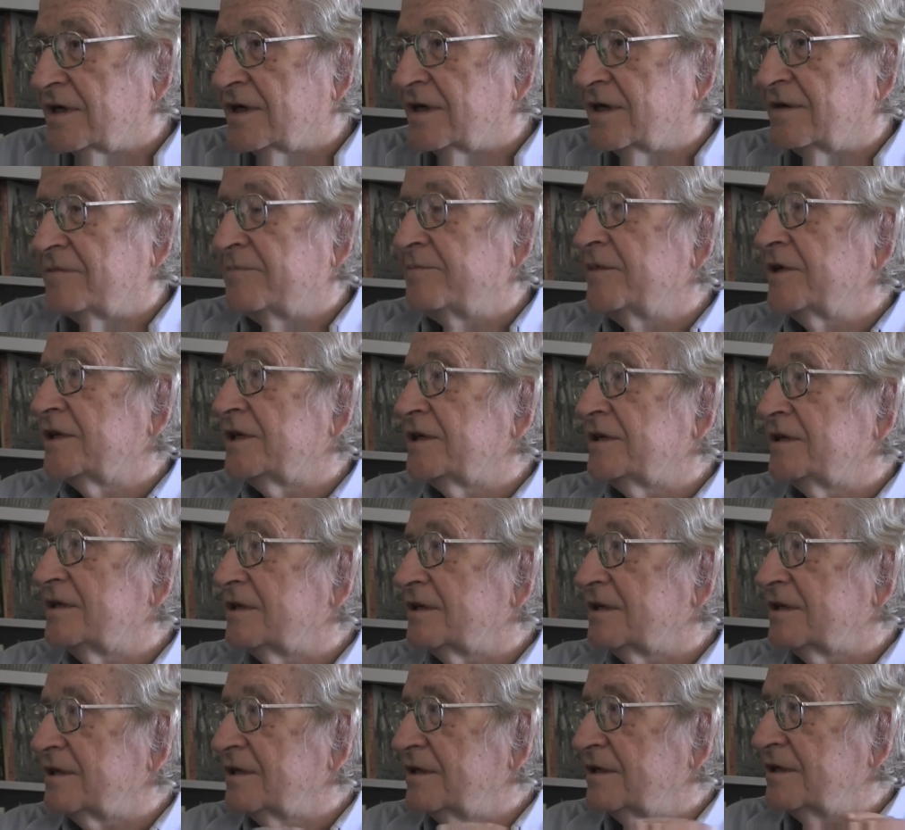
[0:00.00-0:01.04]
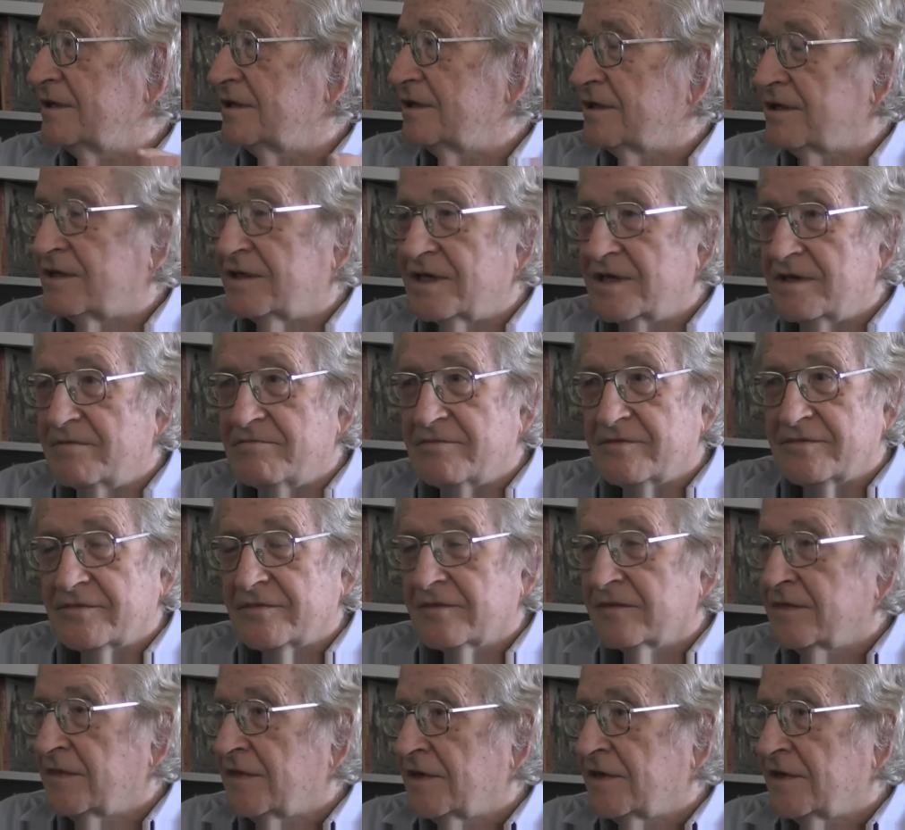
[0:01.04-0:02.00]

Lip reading: But the theme